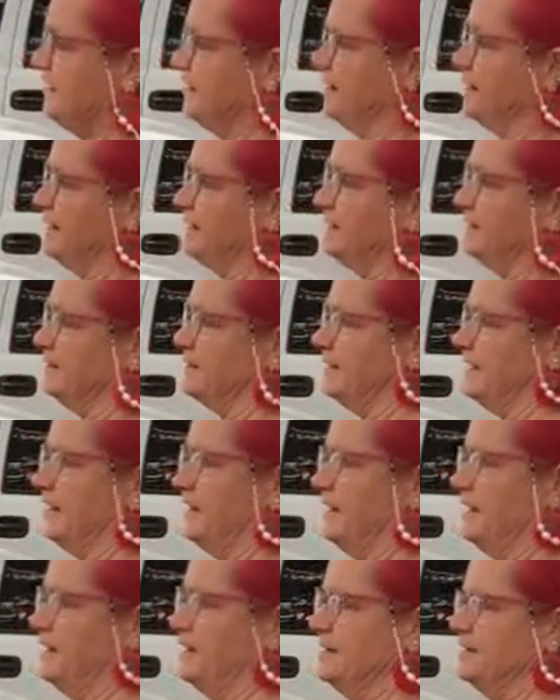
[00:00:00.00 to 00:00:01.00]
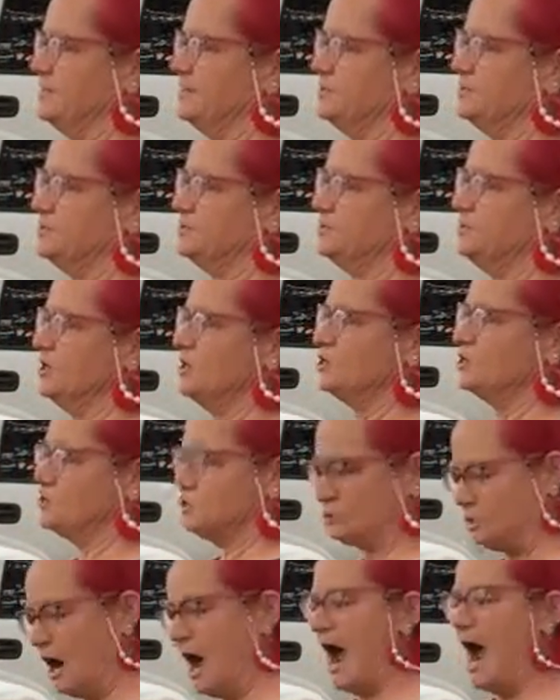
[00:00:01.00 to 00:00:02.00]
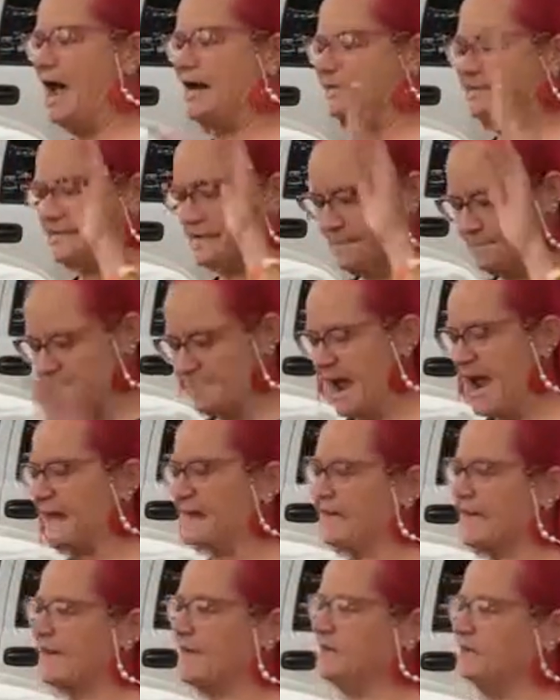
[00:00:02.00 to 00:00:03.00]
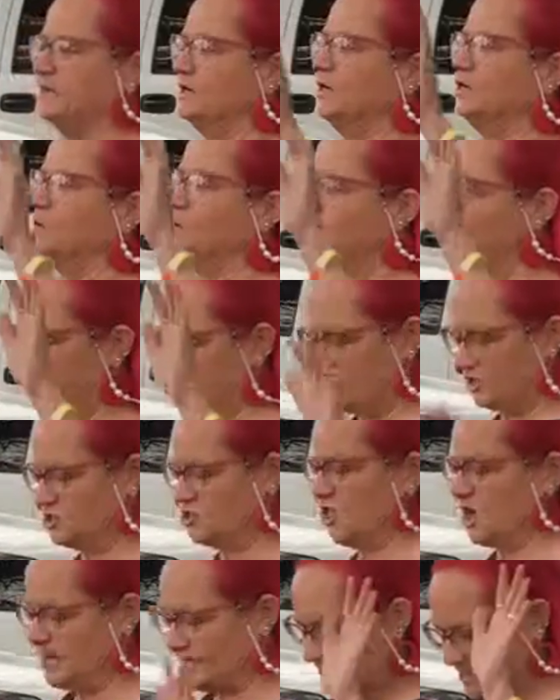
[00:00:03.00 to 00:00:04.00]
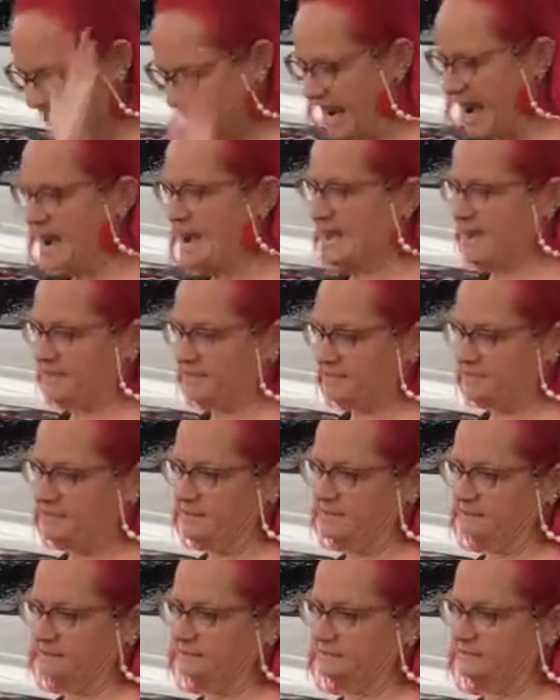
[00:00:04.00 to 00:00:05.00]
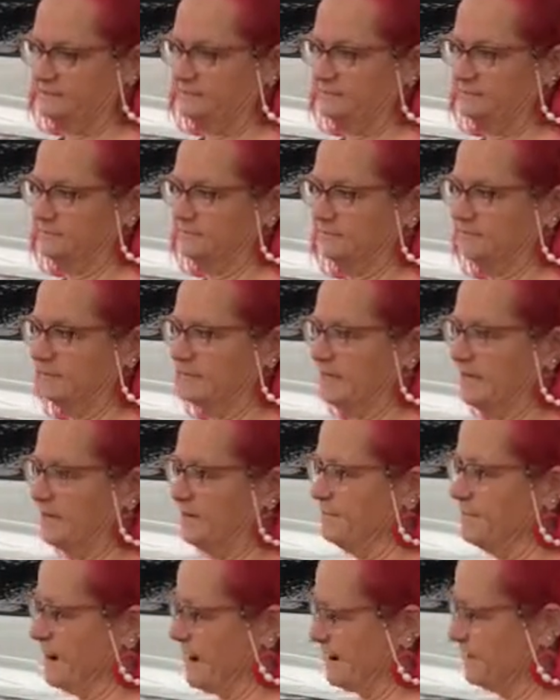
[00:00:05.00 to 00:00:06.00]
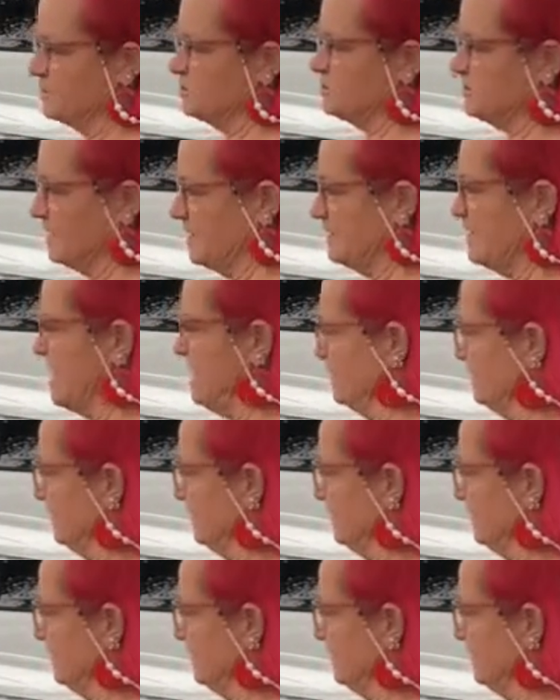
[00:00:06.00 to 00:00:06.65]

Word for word: and, and trying to make it when you just can't. Anybody understand